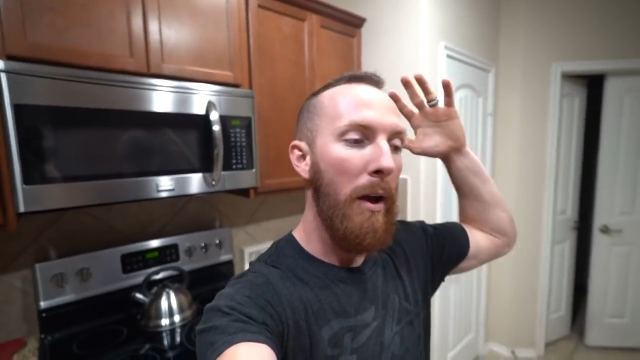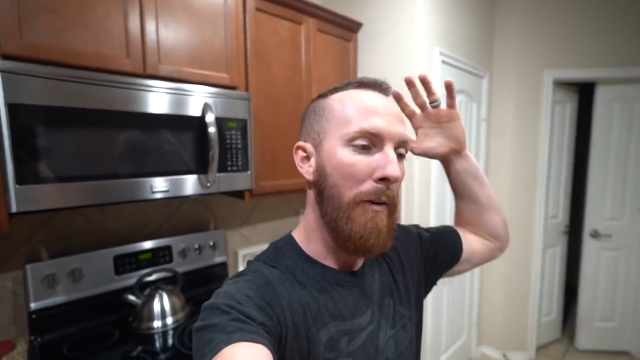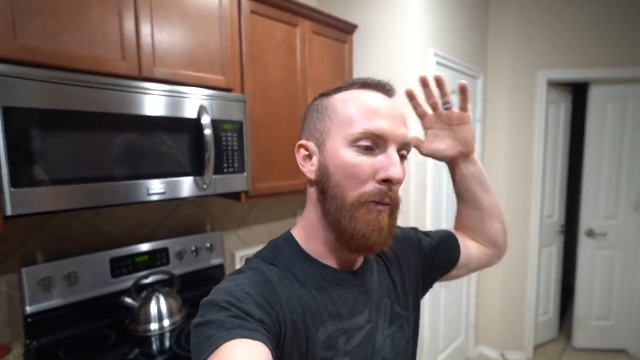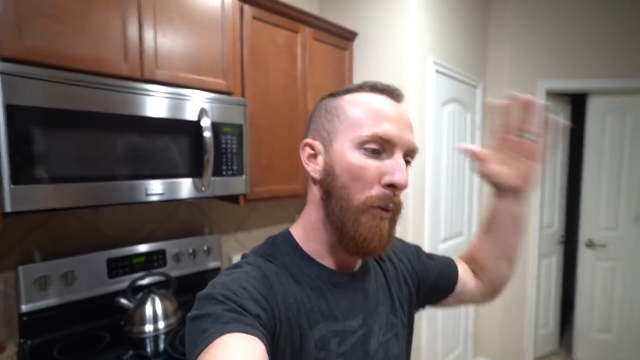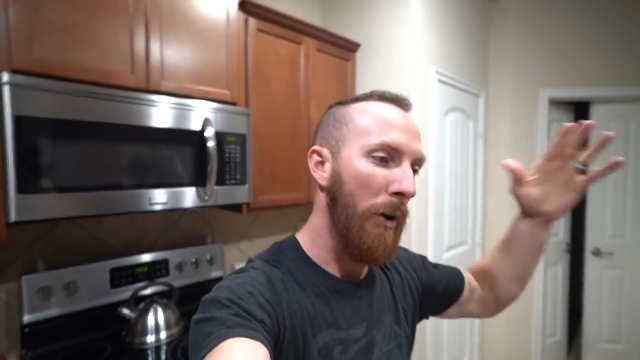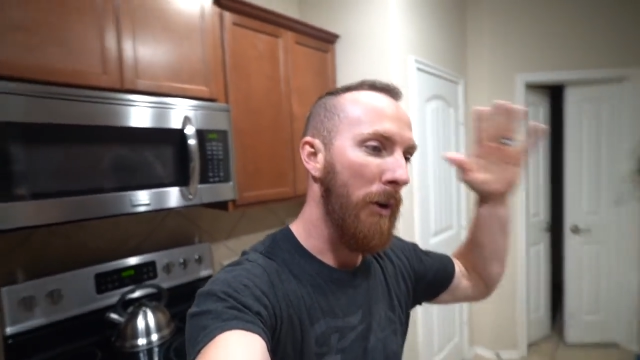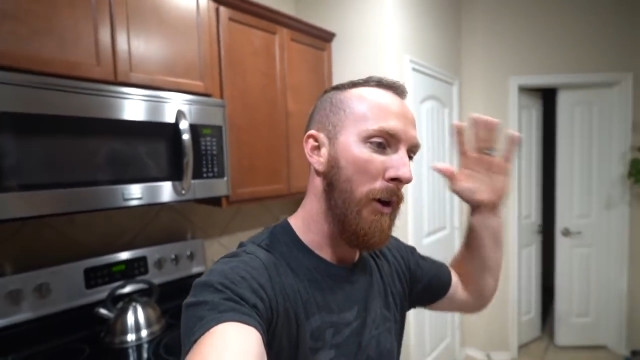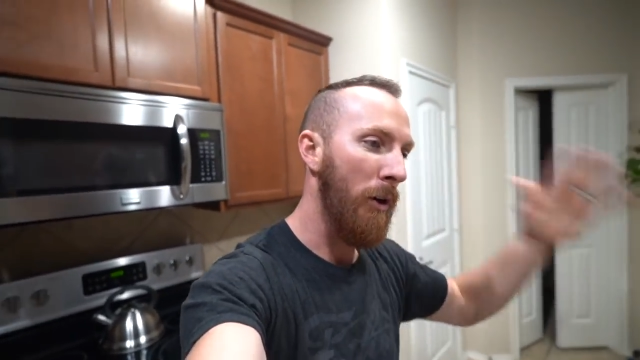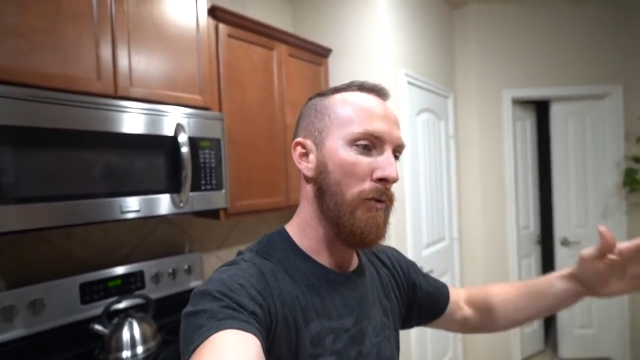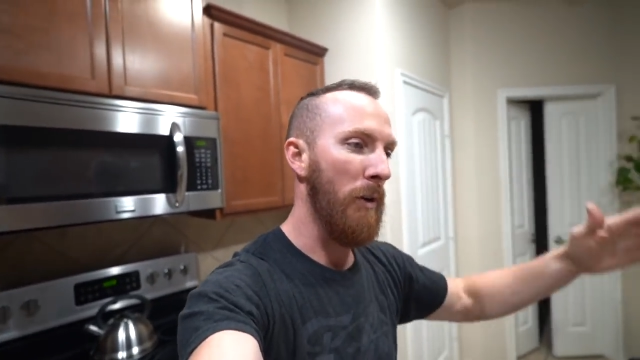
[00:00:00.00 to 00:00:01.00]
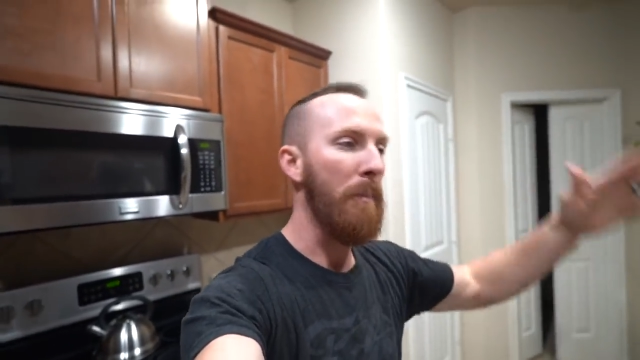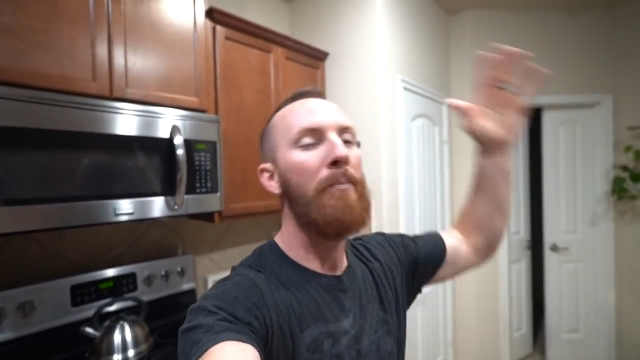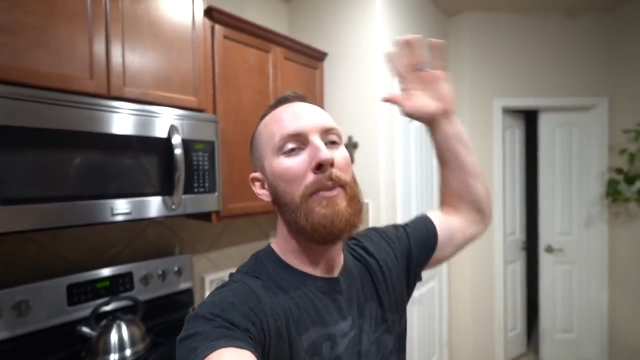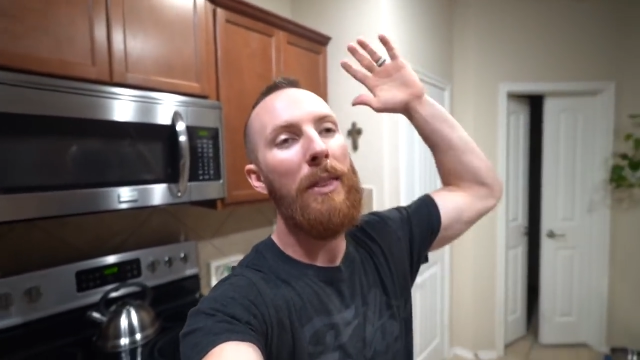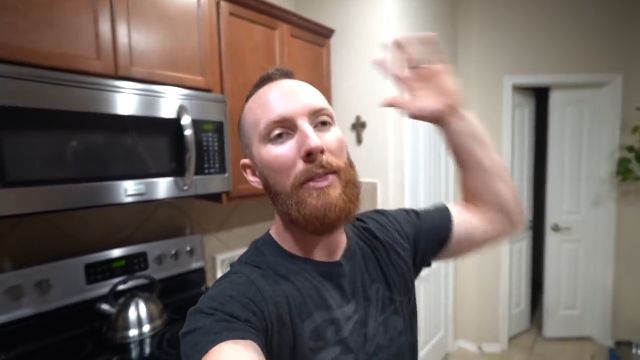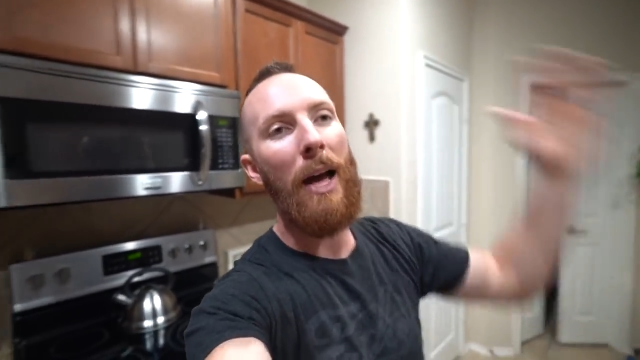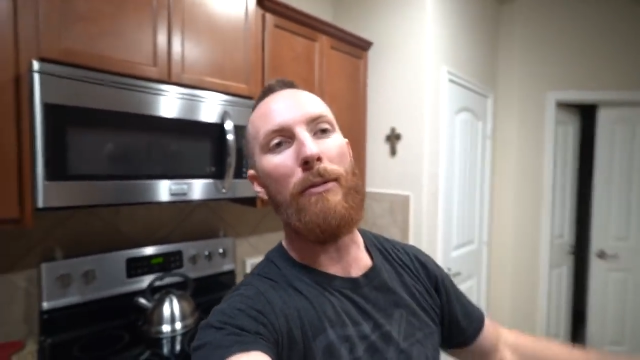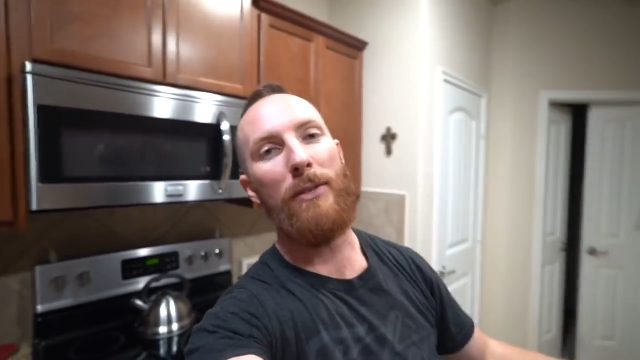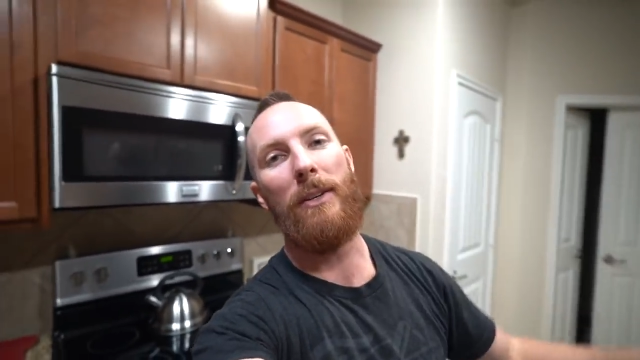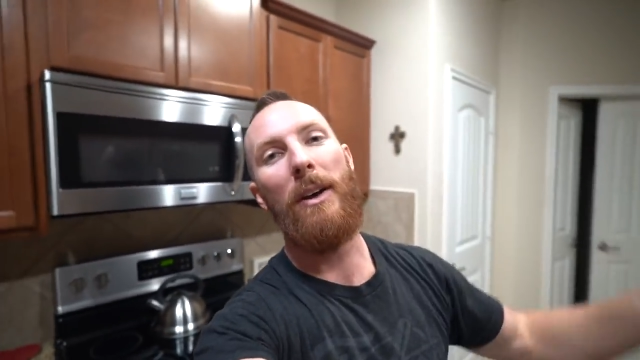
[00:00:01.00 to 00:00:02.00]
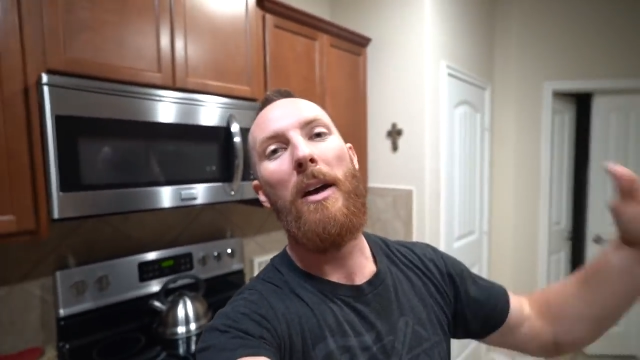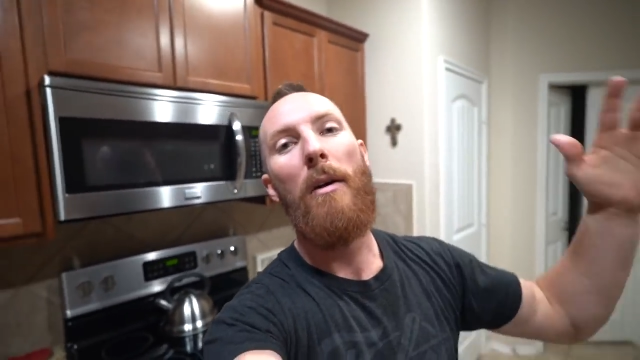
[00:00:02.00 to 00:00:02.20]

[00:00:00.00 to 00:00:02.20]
of 100,000